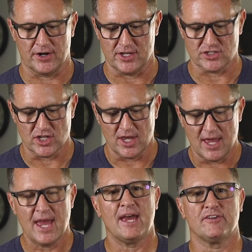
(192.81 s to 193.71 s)
is
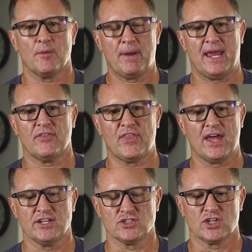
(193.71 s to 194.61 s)
having a pant
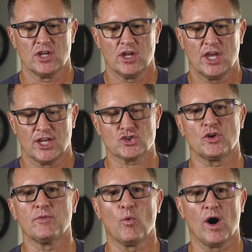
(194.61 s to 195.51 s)
that is
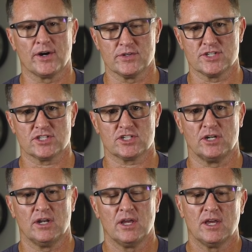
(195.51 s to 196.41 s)
extremely water resistant.